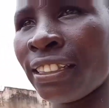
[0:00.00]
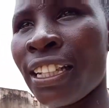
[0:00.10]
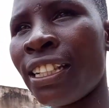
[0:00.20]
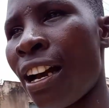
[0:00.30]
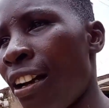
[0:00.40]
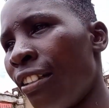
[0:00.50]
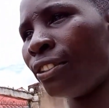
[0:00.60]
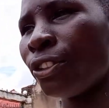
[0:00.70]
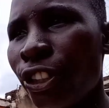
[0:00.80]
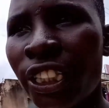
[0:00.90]
they are
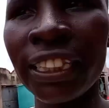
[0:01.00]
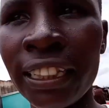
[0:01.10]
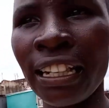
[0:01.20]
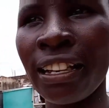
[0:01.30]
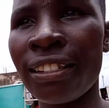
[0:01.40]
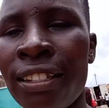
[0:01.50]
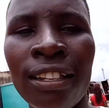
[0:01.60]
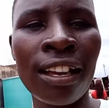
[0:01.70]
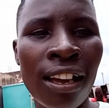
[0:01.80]
not serious.